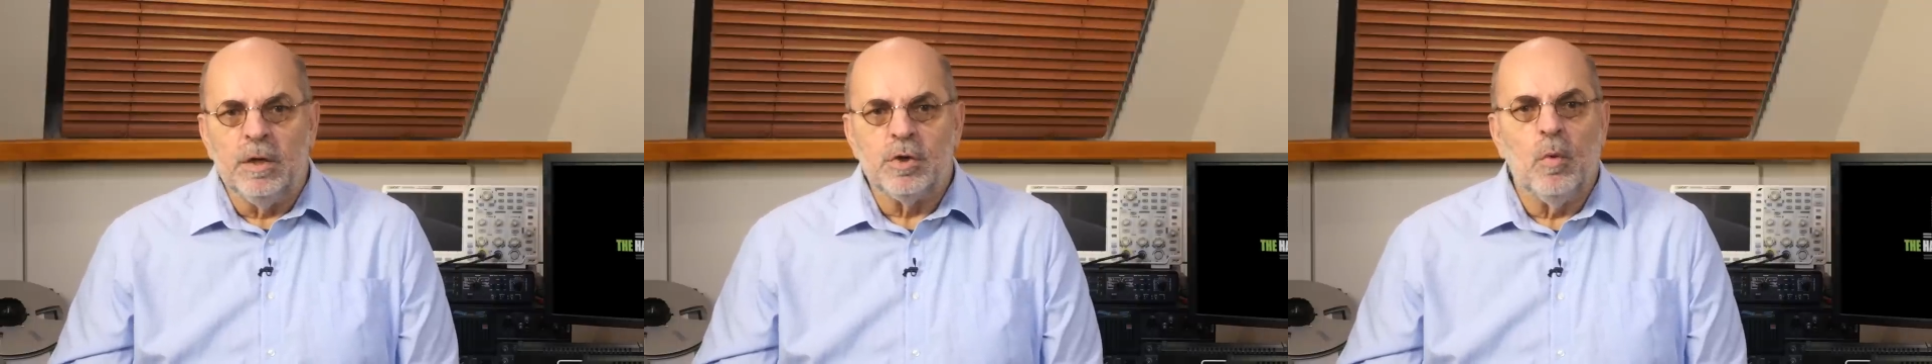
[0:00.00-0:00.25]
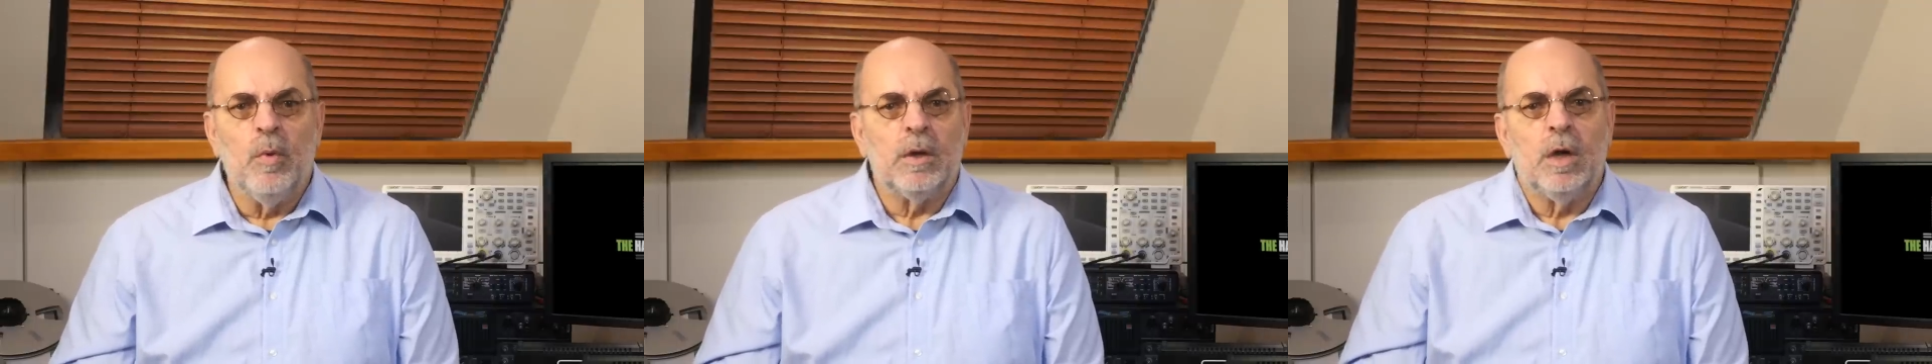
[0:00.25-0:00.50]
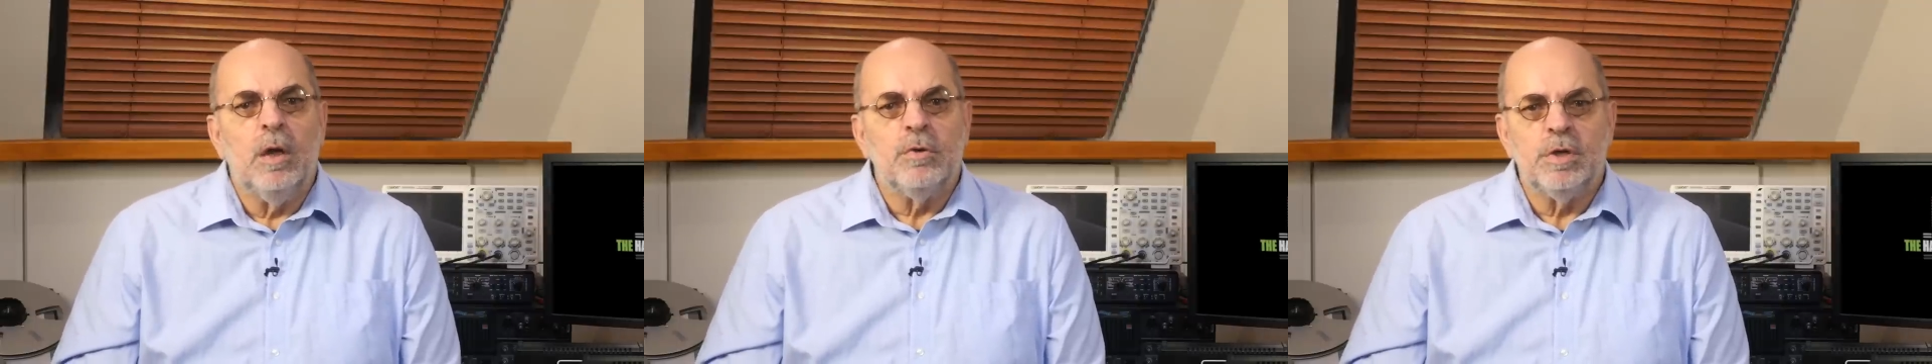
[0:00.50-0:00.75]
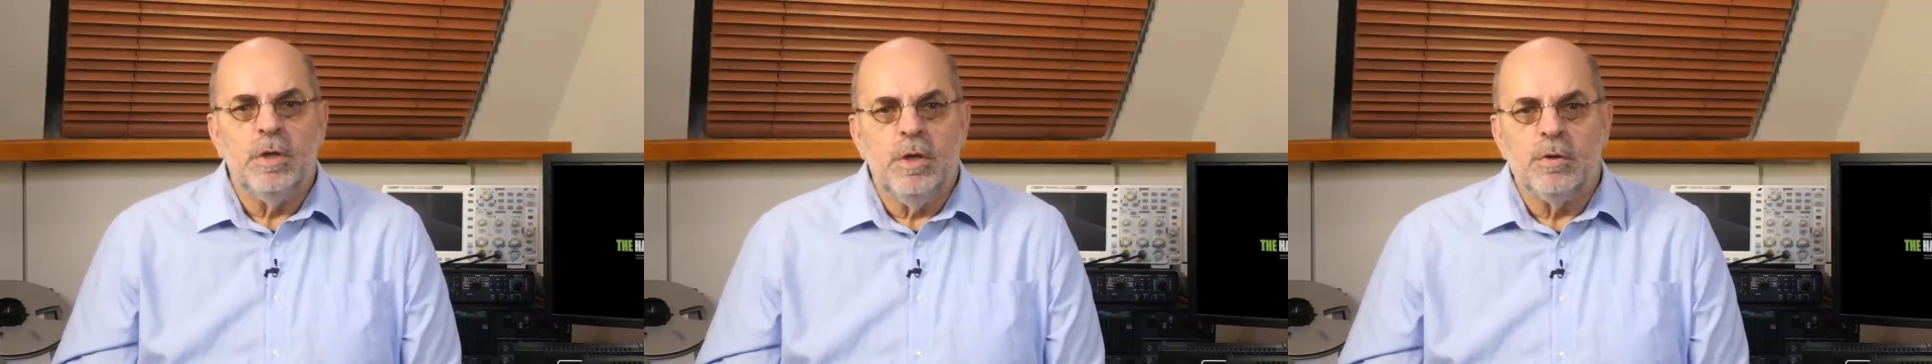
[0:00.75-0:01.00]
somewhere
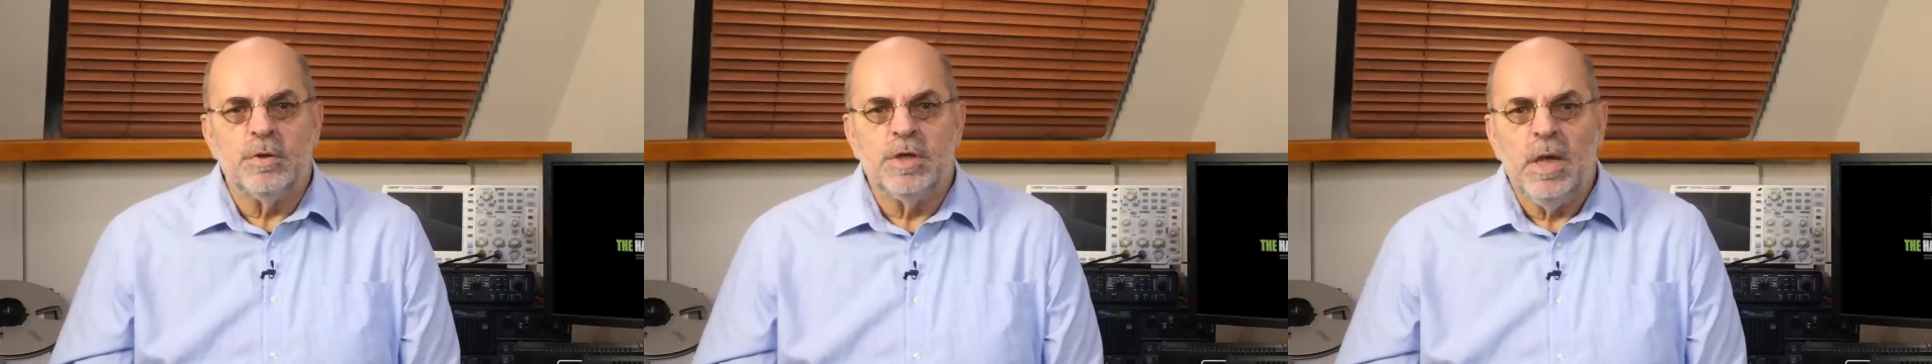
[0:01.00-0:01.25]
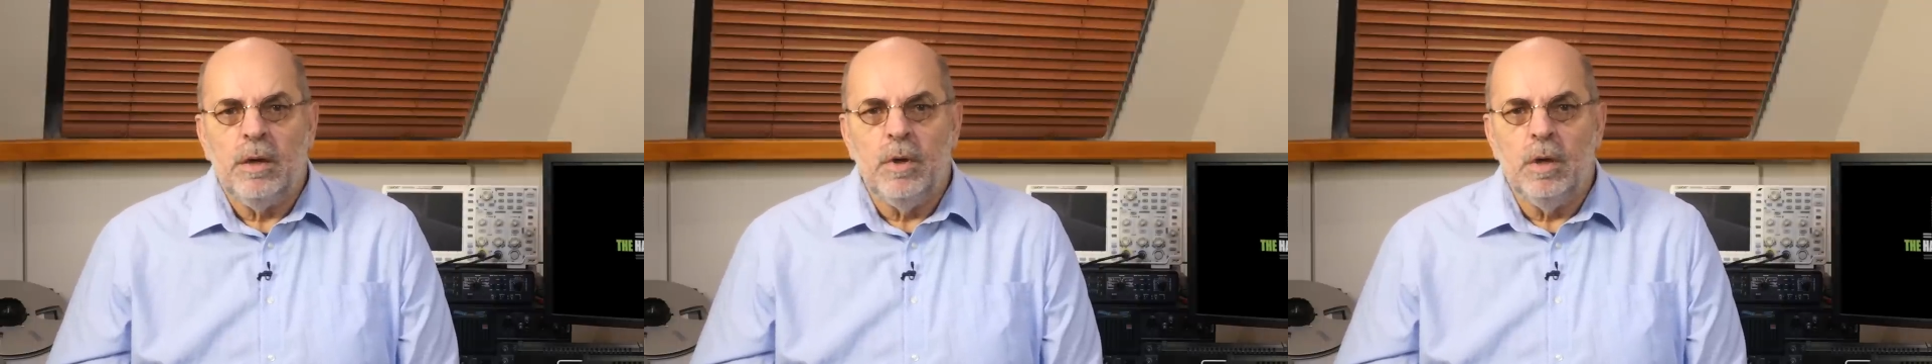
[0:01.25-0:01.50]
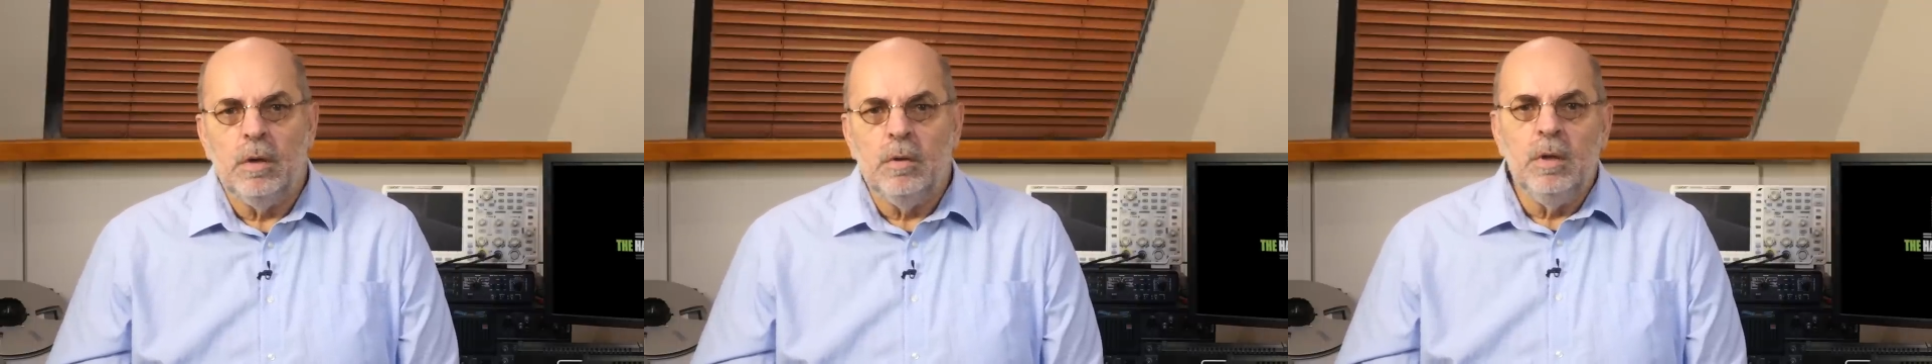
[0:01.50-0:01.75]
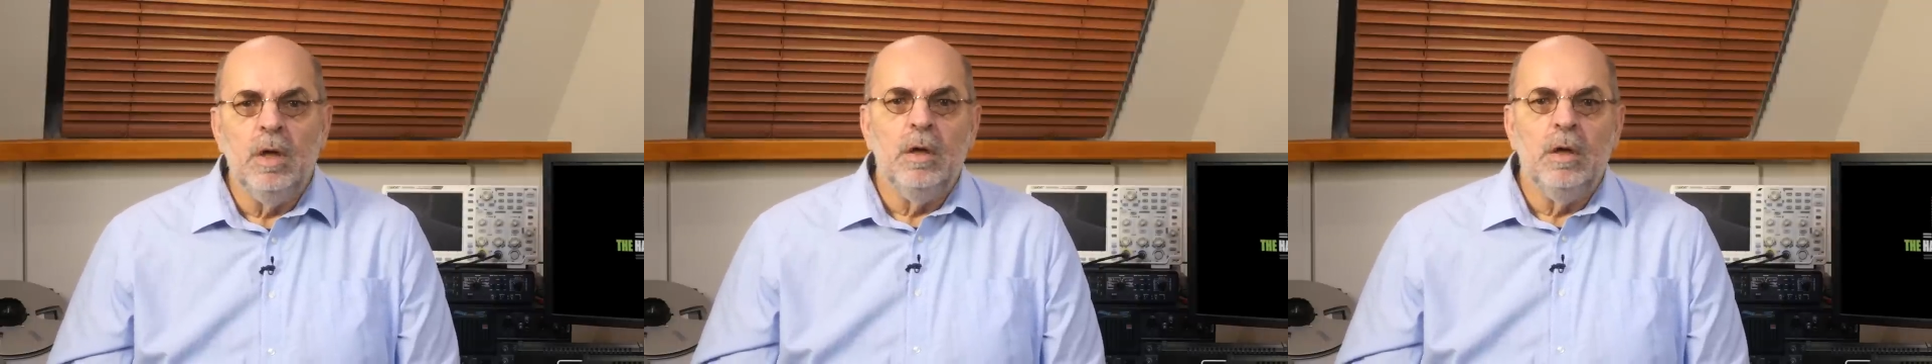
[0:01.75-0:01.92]
close to your stereo,